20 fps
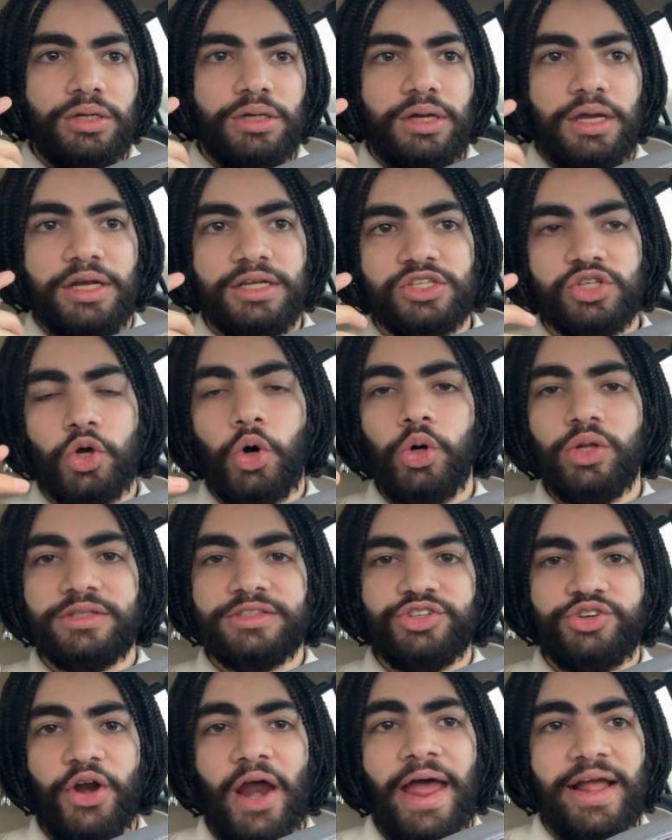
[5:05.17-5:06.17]
It's called
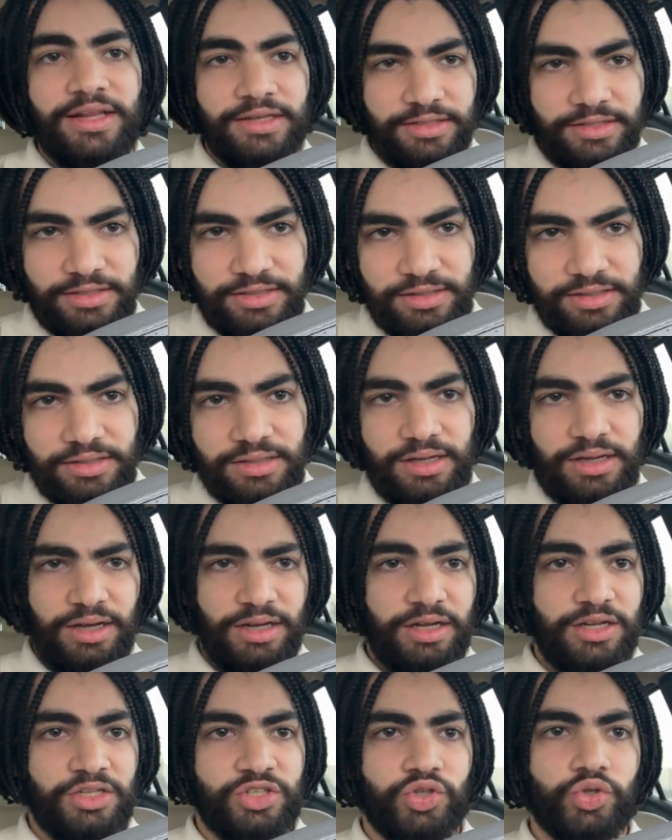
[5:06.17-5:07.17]
trance.
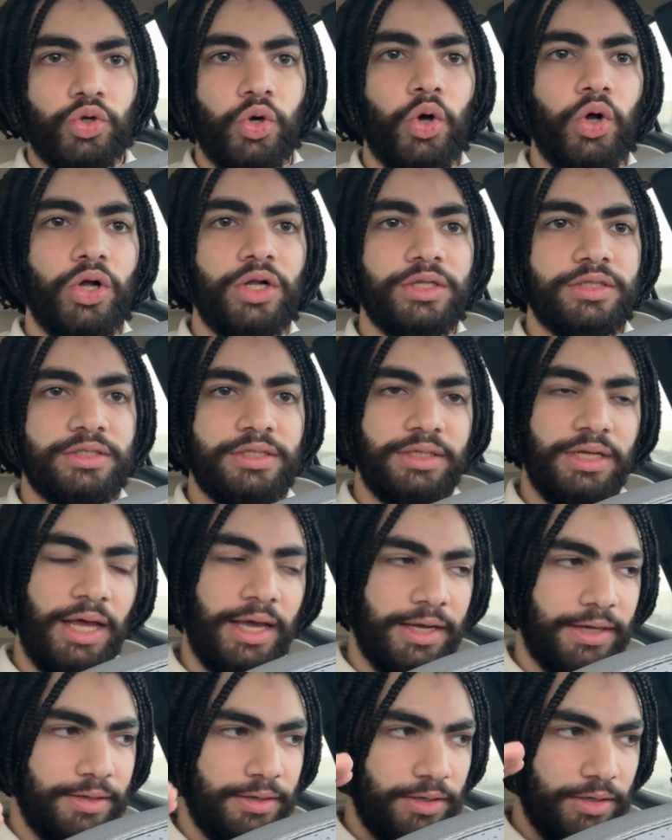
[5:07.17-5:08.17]
It's called
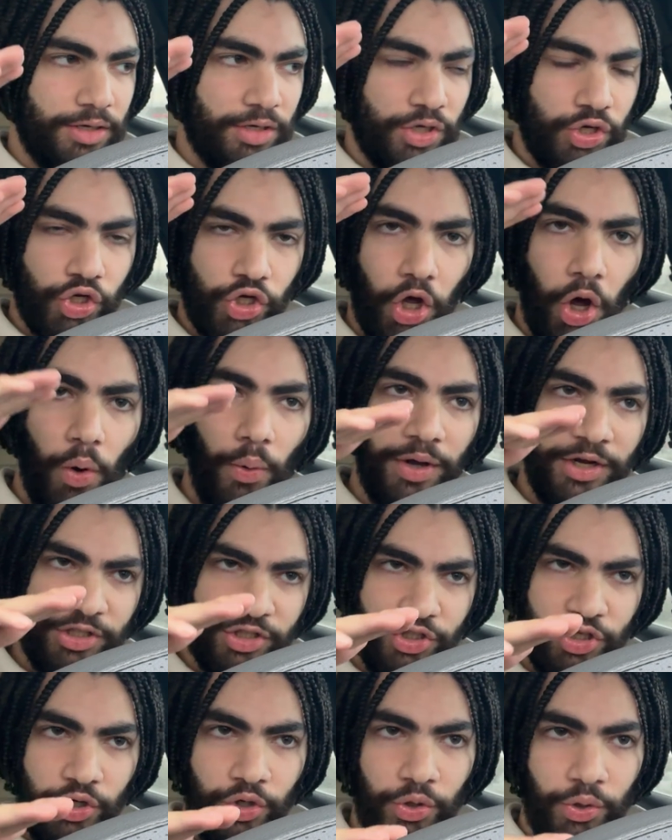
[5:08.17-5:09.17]
like going
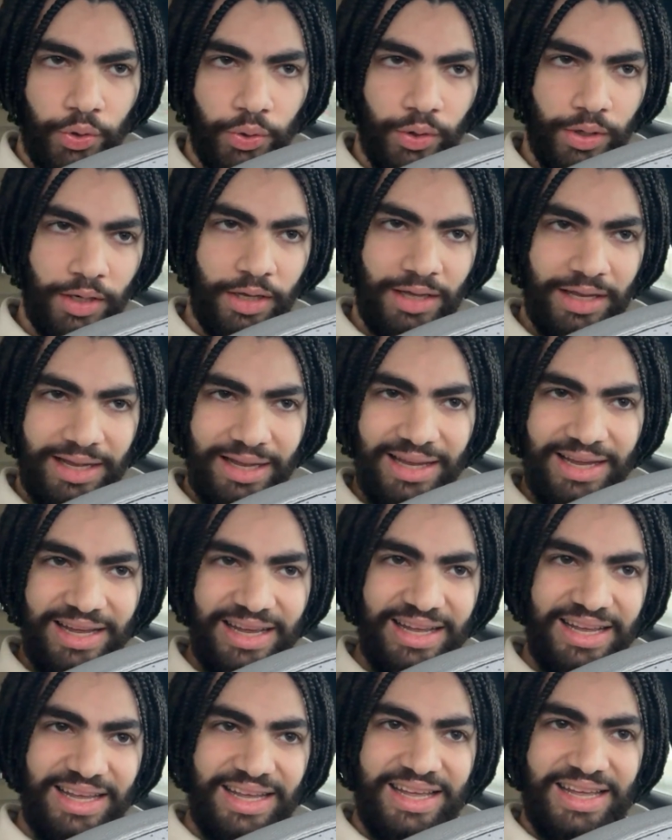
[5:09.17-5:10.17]
to
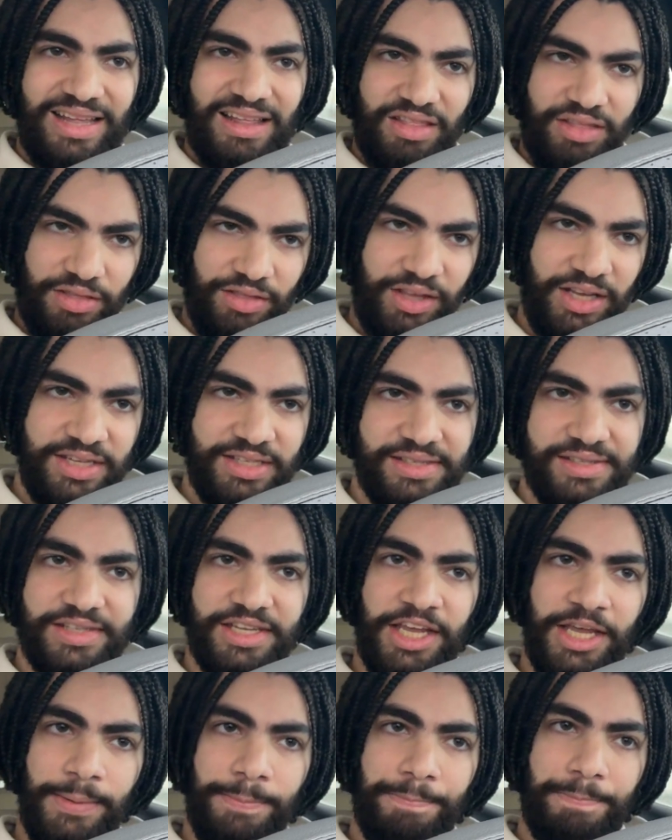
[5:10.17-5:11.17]
these
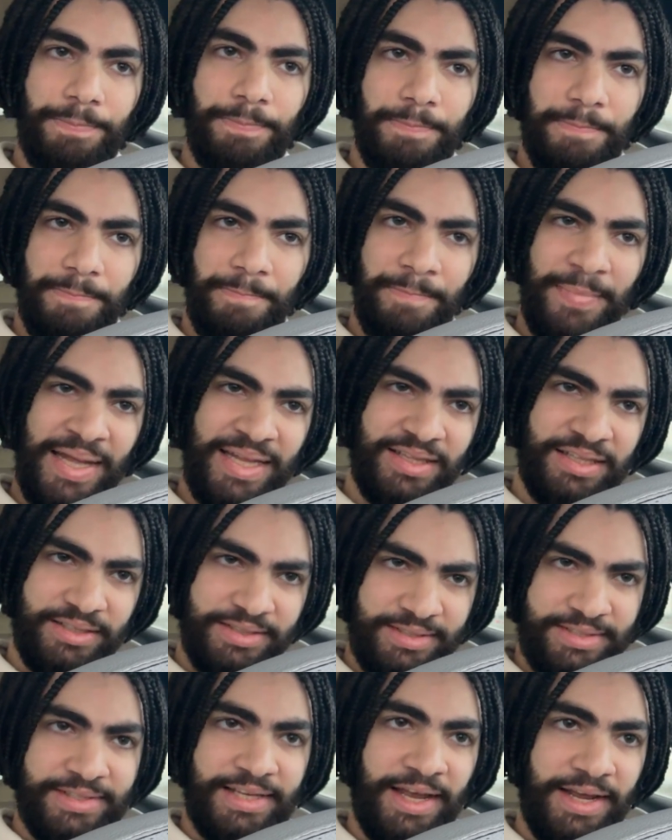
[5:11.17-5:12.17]
deep mental
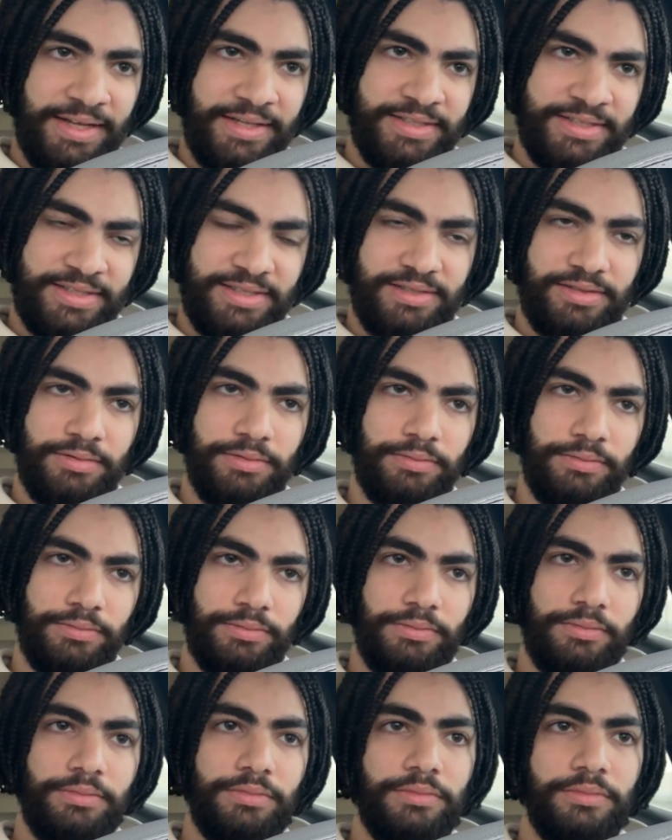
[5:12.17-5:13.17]
states.
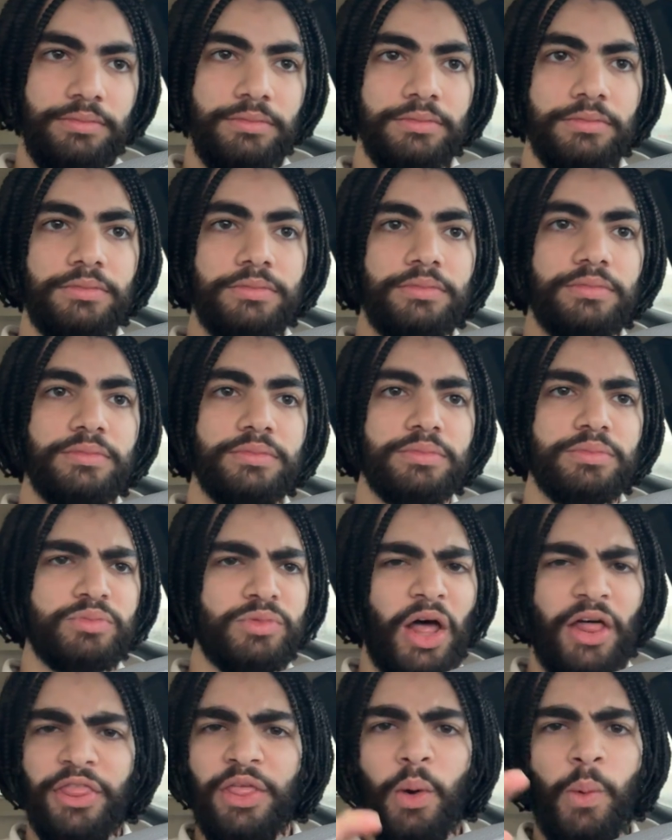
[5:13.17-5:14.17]

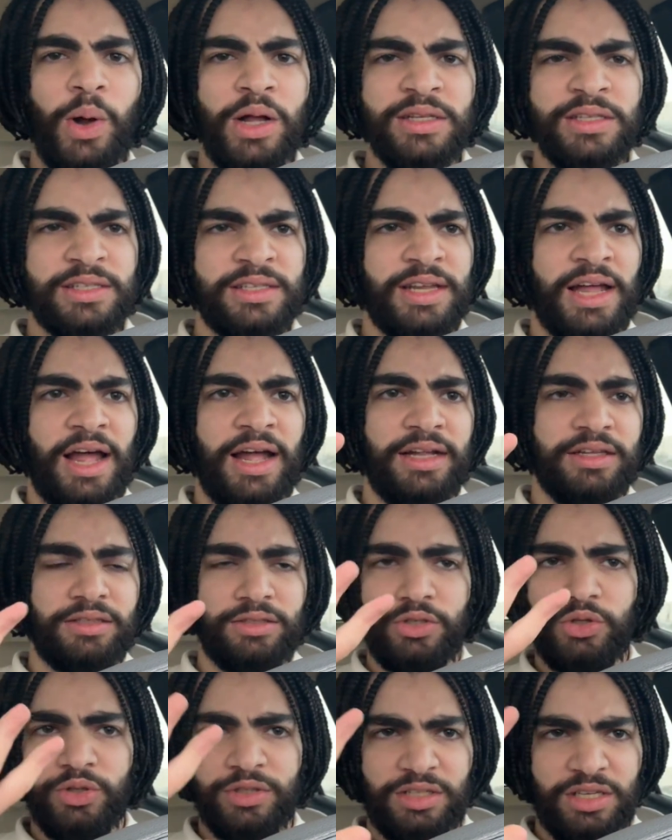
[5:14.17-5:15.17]
Not the ones that
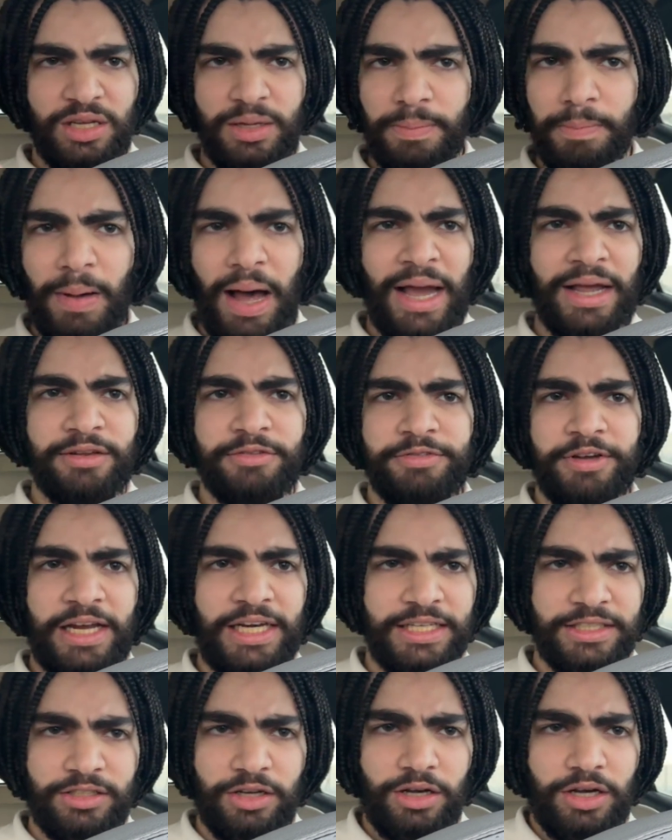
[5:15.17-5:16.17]
you see Mind
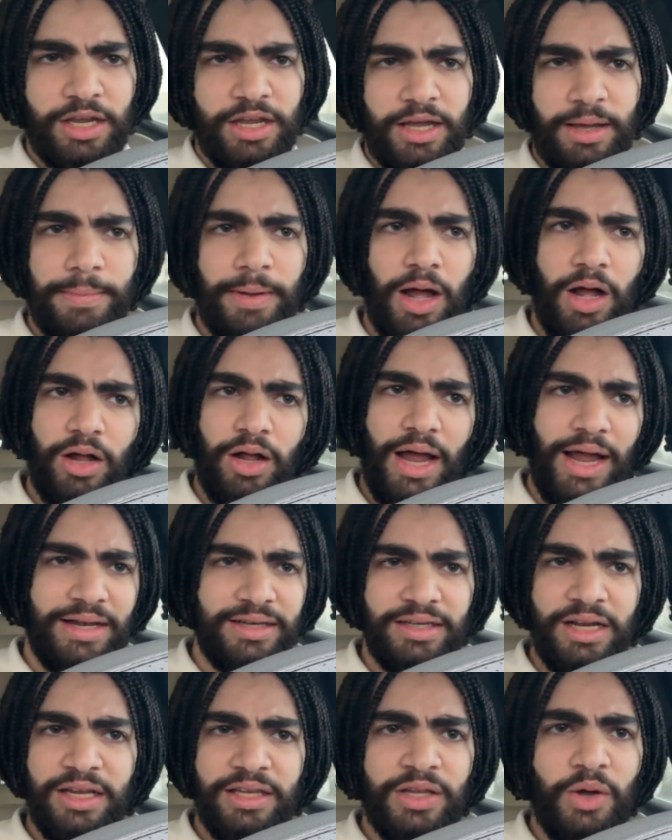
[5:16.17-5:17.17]
Valley talking about, and
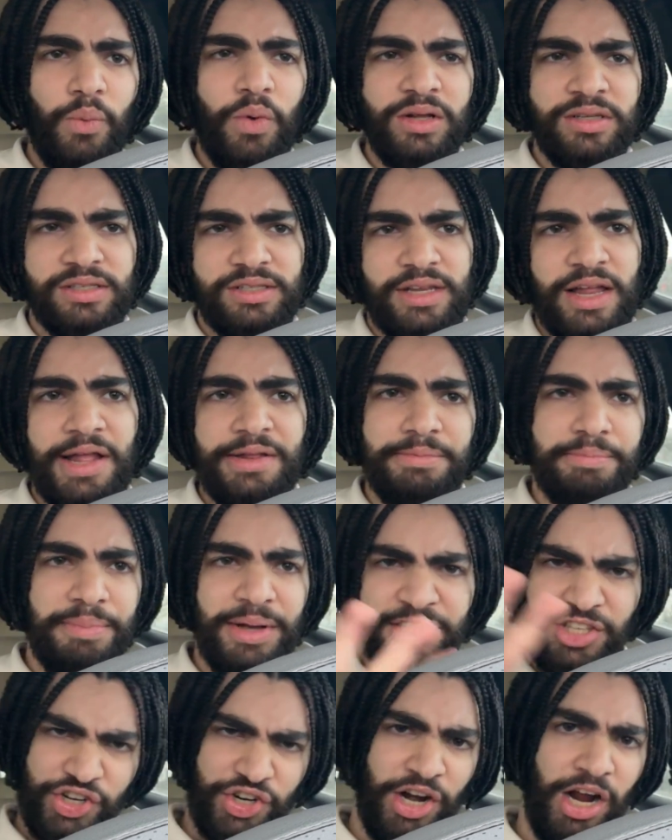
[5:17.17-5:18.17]
not the ones that
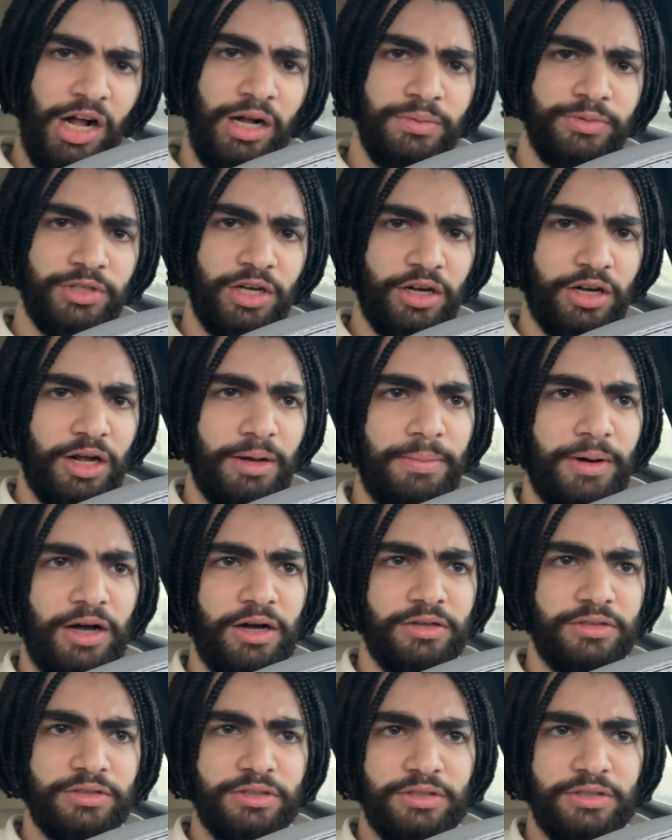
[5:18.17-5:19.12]
BetterHelp talk about.